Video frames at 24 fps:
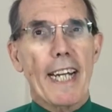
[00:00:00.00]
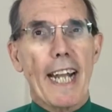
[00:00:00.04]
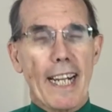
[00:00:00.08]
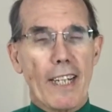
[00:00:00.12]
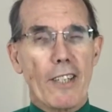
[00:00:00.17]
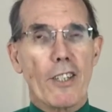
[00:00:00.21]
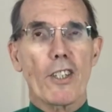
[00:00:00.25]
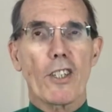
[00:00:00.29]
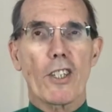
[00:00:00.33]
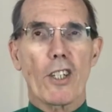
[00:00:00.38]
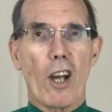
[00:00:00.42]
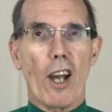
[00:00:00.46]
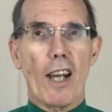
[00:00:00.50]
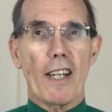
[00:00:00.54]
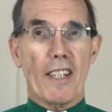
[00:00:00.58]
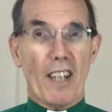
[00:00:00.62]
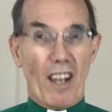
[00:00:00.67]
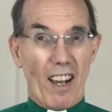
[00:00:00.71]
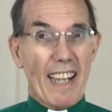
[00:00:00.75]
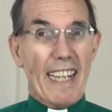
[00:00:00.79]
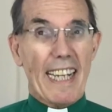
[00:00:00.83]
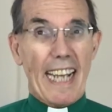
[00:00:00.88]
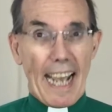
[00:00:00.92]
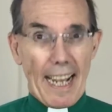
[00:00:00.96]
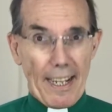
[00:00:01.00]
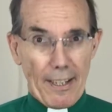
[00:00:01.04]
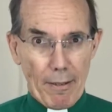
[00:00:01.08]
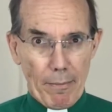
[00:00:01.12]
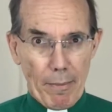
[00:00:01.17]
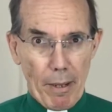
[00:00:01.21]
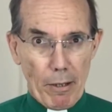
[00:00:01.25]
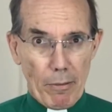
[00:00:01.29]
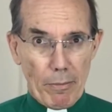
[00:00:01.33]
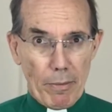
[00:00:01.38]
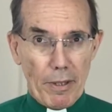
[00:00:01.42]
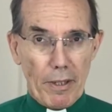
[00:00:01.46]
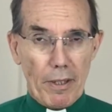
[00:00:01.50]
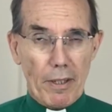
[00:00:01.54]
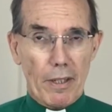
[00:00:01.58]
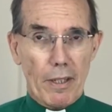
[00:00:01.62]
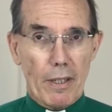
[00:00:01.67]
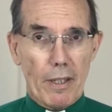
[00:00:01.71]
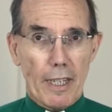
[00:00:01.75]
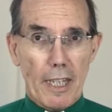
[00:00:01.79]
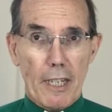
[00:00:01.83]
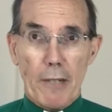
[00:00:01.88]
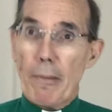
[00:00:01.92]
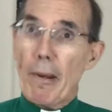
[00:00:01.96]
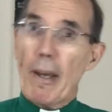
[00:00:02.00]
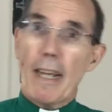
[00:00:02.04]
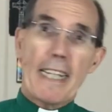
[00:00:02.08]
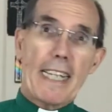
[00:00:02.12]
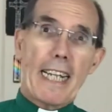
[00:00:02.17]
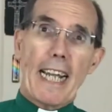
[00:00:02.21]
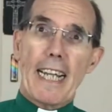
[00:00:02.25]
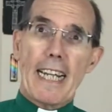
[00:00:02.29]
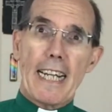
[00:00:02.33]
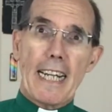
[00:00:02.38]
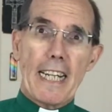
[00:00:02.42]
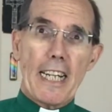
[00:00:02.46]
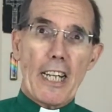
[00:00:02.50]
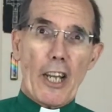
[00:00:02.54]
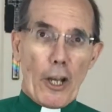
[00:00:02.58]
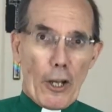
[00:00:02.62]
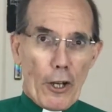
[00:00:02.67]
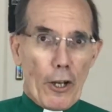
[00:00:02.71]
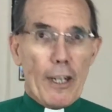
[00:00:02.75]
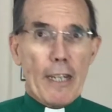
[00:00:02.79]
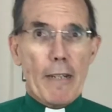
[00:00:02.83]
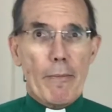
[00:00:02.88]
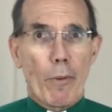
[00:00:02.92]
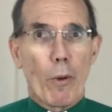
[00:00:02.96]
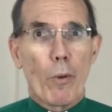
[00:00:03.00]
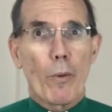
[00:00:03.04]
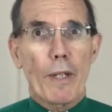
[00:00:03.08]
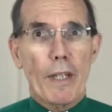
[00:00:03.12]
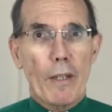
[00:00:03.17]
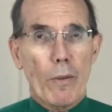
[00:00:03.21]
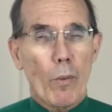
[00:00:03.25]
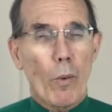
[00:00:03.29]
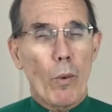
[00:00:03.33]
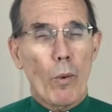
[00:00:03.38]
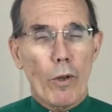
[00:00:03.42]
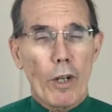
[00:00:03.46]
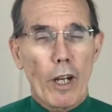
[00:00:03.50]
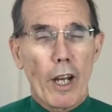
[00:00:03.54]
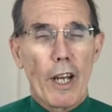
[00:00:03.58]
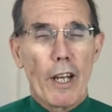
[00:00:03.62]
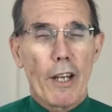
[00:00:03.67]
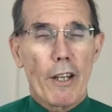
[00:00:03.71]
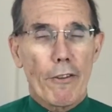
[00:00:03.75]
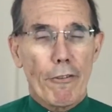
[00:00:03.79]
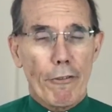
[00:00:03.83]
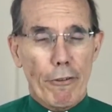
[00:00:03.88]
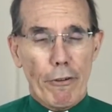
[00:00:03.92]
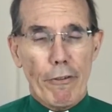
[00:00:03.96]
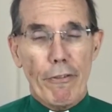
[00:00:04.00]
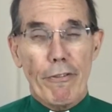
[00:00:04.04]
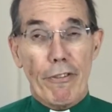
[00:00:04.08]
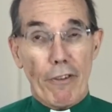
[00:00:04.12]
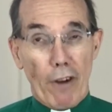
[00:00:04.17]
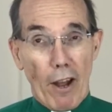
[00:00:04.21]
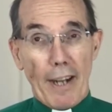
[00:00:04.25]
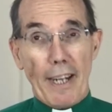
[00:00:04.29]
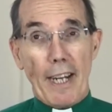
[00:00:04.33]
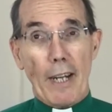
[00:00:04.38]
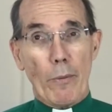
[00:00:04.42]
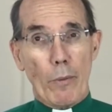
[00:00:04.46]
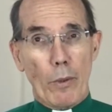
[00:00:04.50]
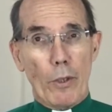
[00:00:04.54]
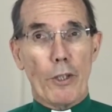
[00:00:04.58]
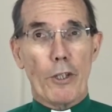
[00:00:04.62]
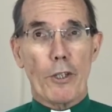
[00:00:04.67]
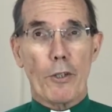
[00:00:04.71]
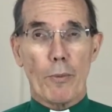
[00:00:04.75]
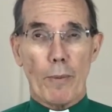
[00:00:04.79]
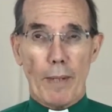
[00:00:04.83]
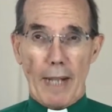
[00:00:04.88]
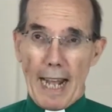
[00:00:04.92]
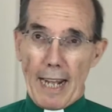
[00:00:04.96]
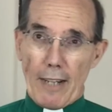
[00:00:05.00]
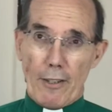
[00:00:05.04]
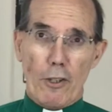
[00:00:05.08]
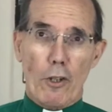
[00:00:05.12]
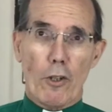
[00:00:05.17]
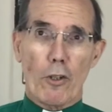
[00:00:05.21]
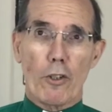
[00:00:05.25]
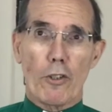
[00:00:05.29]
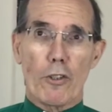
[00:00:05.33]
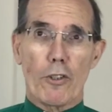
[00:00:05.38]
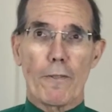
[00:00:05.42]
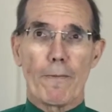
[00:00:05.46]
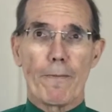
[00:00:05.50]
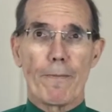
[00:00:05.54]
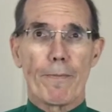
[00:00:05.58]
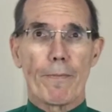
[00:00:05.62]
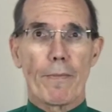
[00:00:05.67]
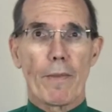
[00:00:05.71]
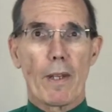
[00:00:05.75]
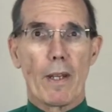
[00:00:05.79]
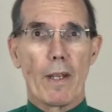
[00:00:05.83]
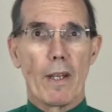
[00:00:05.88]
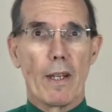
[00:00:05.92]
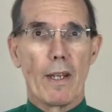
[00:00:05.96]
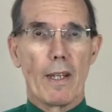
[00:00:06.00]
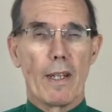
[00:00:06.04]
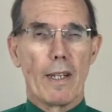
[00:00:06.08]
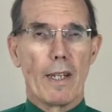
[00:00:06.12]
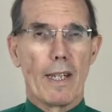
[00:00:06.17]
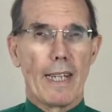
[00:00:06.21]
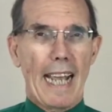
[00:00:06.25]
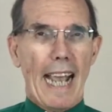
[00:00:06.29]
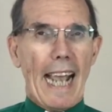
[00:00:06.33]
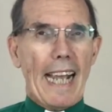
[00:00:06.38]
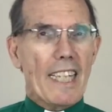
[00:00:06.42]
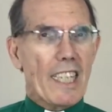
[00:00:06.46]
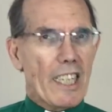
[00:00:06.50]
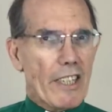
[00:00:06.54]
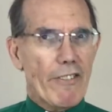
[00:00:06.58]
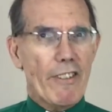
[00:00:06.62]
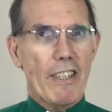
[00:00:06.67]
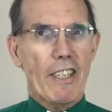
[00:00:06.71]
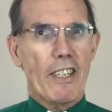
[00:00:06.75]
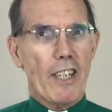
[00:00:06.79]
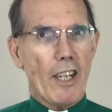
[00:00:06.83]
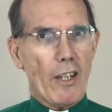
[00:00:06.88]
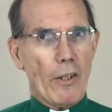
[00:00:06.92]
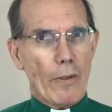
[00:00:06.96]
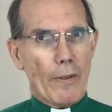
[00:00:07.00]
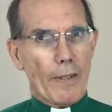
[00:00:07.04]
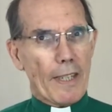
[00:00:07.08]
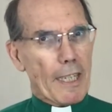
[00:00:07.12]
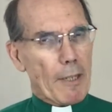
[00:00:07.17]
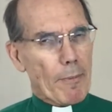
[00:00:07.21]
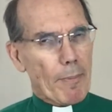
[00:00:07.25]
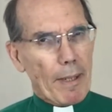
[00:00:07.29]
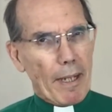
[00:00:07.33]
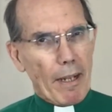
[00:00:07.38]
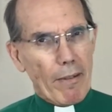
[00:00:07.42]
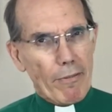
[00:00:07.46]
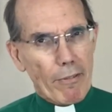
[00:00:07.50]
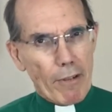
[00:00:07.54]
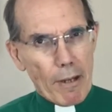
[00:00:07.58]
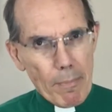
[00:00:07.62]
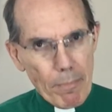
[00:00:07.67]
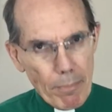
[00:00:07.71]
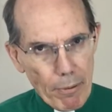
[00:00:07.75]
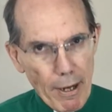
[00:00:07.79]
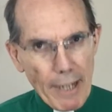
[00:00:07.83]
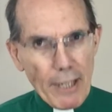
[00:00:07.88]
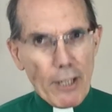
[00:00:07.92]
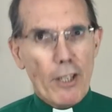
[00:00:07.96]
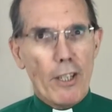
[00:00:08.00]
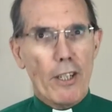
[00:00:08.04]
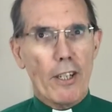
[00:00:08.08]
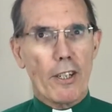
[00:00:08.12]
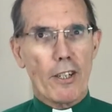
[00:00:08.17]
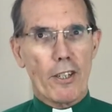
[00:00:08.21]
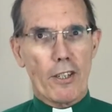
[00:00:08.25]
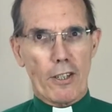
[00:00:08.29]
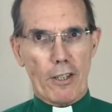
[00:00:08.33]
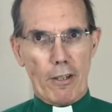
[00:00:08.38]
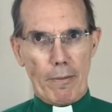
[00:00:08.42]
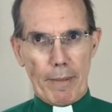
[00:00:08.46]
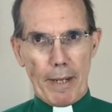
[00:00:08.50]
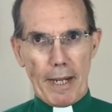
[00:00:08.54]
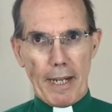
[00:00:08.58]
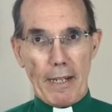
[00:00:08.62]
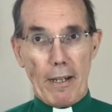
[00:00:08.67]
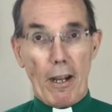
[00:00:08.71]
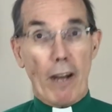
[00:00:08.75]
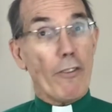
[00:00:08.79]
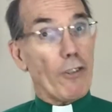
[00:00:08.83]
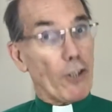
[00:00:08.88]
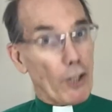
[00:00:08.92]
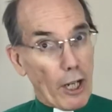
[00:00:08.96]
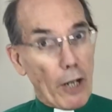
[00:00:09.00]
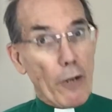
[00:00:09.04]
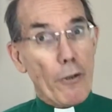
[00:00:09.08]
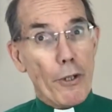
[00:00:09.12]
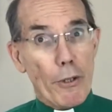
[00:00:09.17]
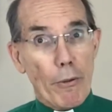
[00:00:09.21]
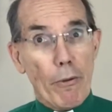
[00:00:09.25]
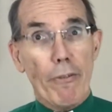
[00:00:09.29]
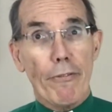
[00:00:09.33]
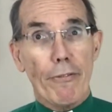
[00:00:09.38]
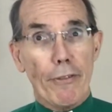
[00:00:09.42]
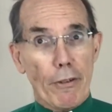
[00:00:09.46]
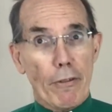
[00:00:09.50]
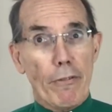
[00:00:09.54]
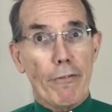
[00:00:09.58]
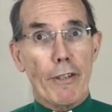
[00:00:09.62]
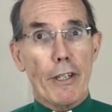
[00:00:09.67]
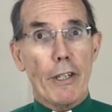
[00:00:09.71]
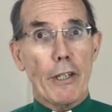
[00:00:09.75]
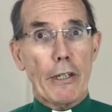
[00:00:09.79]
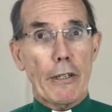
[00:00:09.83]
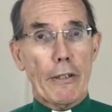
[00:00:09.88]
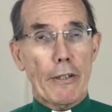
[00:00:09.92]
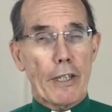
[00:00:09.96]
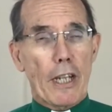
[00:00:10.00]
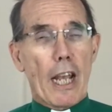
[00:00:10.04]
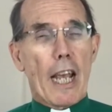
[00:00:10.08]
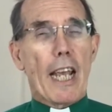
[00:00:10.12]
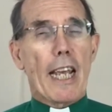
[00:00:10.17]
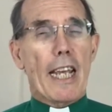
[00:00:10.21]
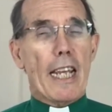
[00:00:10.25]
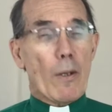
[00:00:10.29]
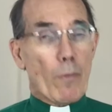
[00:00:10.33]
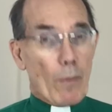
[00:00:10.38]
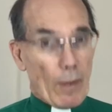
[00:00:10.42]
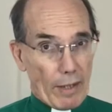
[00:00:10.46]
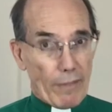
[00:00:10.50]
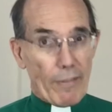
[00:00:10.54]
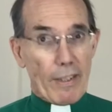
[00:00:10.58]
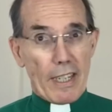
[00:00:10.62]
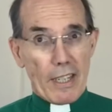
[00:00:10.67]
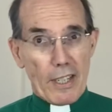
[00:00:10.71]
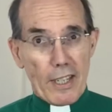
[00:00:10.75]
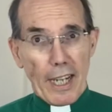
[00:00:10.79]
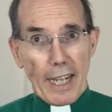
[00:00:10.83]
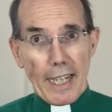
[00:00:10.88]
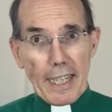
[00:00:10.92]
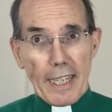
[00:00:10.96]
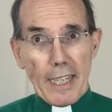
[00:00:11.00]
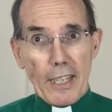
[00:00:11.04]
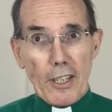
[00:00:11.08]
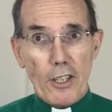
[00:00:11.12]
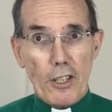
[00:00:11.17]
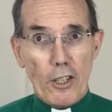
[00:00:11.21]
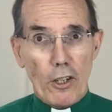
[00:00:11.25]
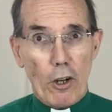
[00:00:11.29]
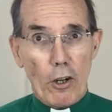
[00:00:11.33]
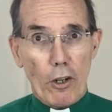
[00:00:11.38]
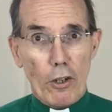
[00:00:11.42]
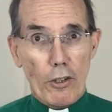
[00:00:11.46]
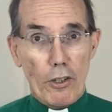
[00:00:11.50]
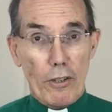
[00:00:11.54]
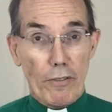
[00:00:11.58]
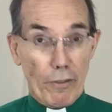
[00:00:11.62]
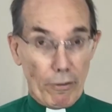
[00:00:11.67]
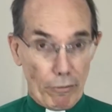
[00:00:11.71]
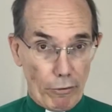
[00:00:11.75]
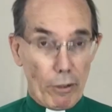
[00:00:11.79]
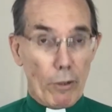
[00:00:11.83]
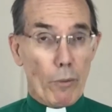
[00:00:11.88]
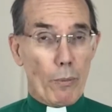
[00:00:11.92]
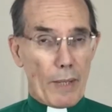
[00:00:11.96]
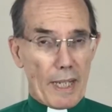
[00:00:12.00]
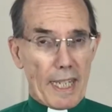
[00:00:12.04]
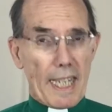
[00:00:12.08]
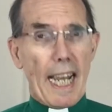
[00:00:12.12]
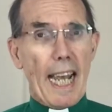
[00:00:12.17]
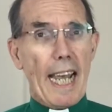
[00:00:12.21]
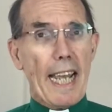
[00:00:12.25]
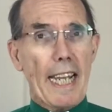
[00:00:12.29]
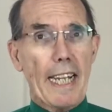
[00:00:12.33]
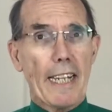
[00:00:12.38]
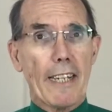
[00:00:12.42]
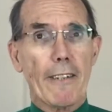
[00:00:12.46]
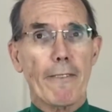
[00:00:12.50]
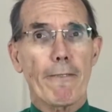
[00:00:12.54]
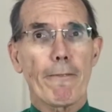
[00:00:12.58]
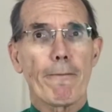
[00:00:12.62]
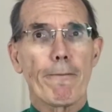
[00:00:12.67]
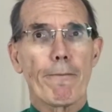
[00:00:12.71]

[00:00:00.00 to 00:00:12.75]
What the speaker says: exercise I get at the moment is my daily early morning walk through Friday Woods with our dogs. As a result, it's become very precious to me. I've shown you a few views in one of these taking stocks of the route we take.